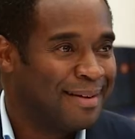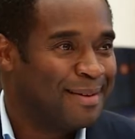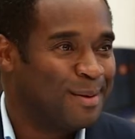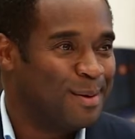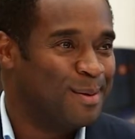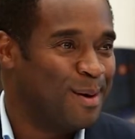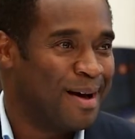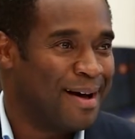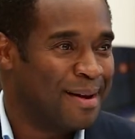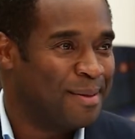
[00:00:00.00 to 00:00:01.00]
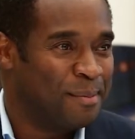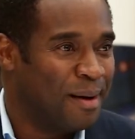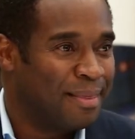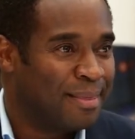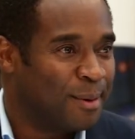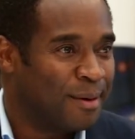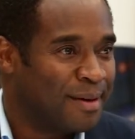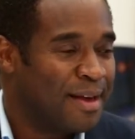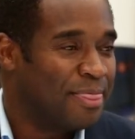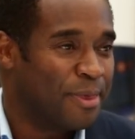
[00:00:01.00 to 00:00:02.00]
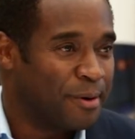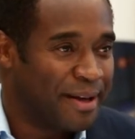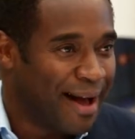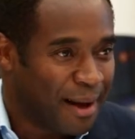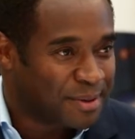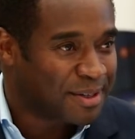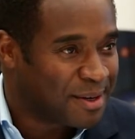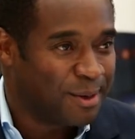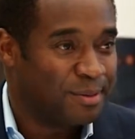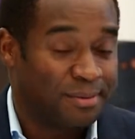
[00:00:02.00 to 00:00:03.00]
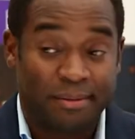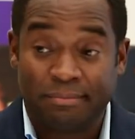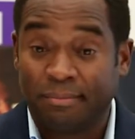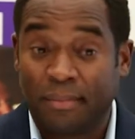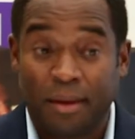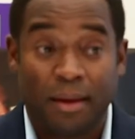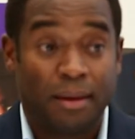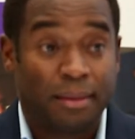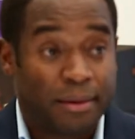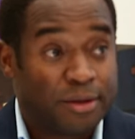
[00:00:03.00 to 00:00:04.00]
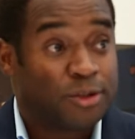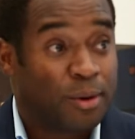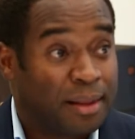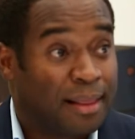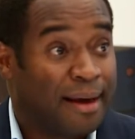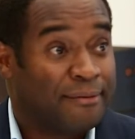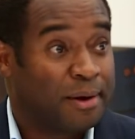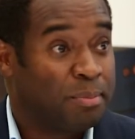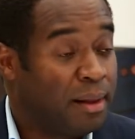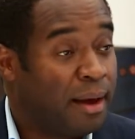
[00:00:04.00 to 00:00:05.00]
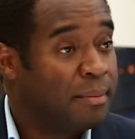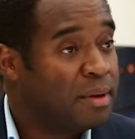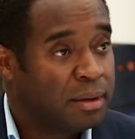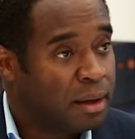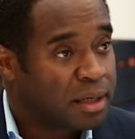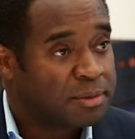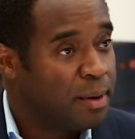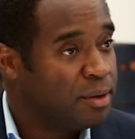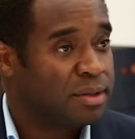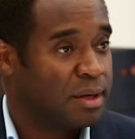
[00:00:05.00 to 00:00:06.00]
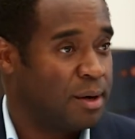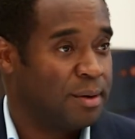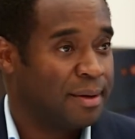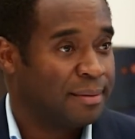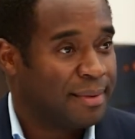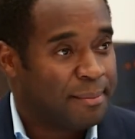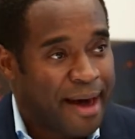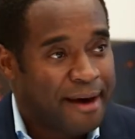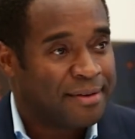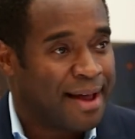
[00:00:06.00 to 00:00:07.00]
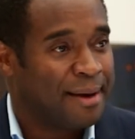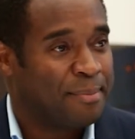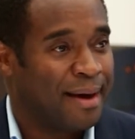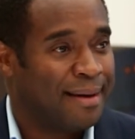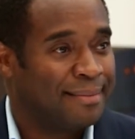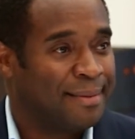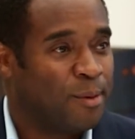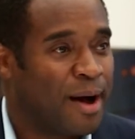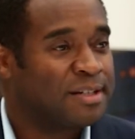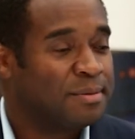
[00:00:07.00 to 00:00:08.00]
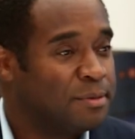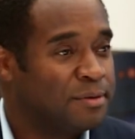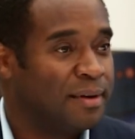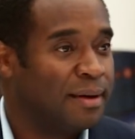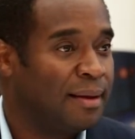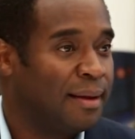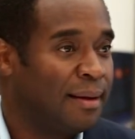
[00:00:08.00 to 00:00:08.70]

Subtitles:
out of the month, or 30 hours of code. They're enjoying life. They're playing. I mean, they're exposed to coding. They have an iPad. They watch a movie.